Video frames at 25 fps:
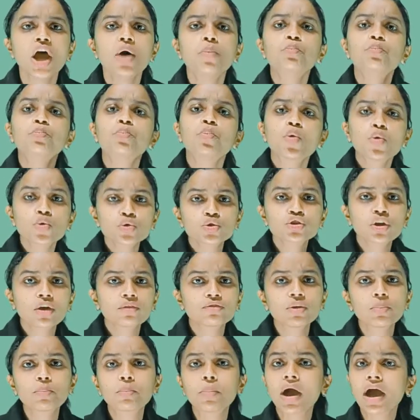Most
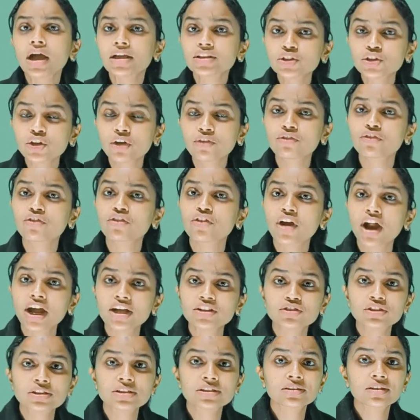of the parts of
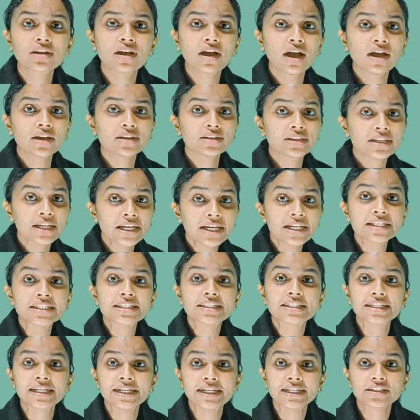Rajasthan
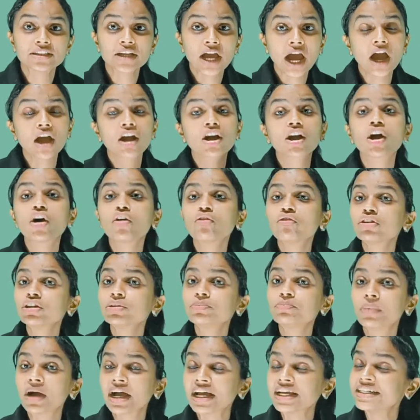state are
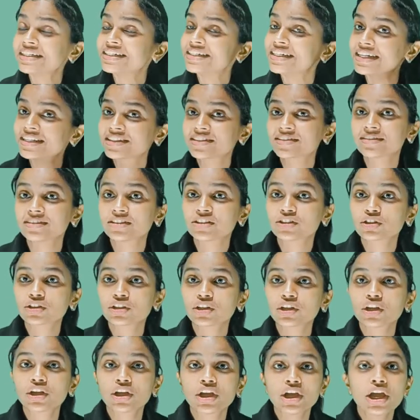covered by desert.
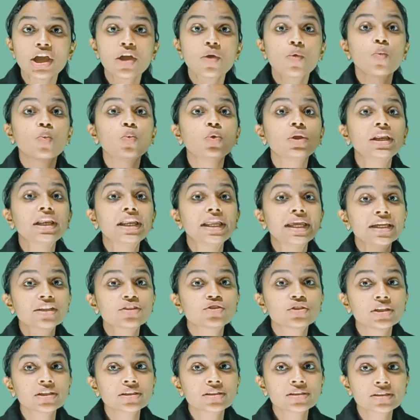
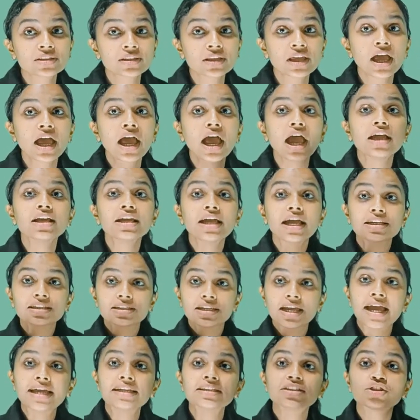Villages
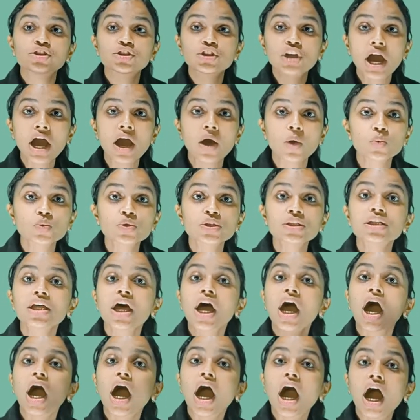and towns
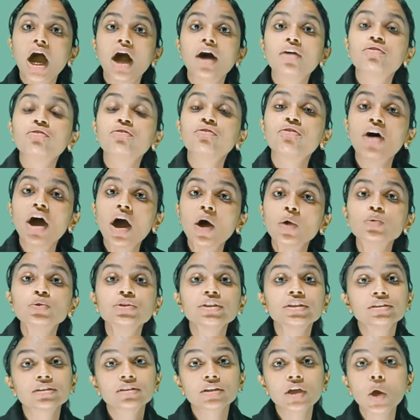are found
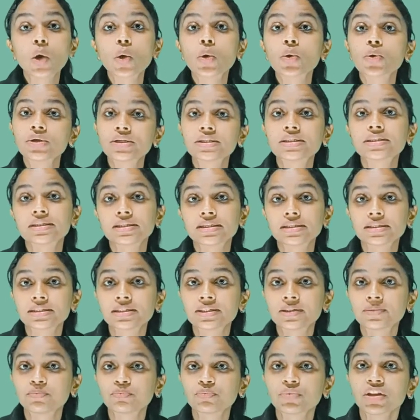near the
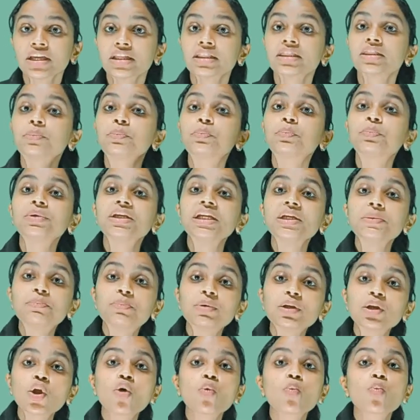oasis. The
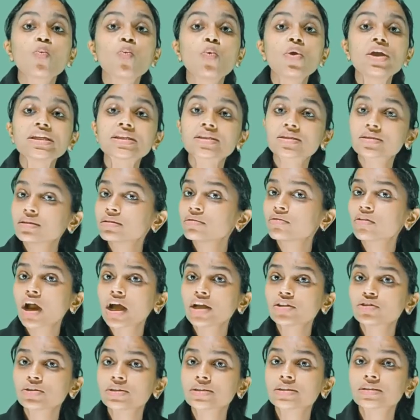people of western
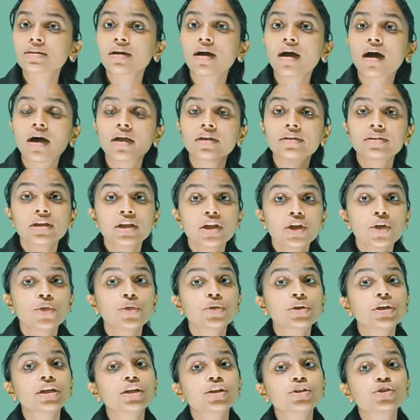Rajasthan
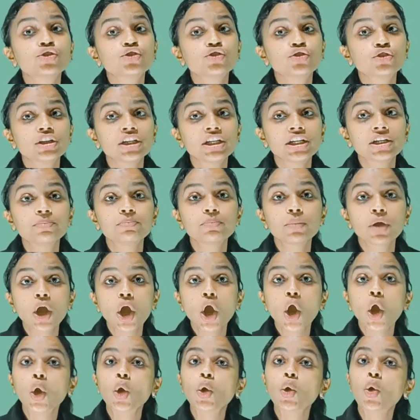rear sheep,
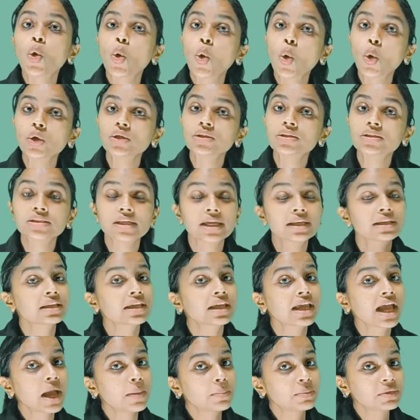goats and
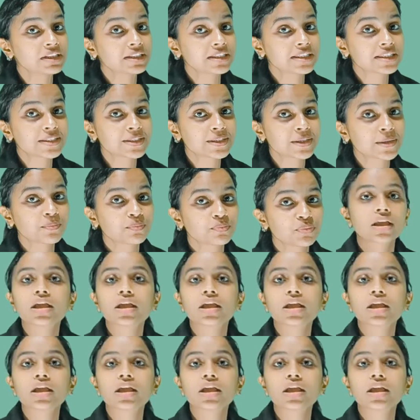camels.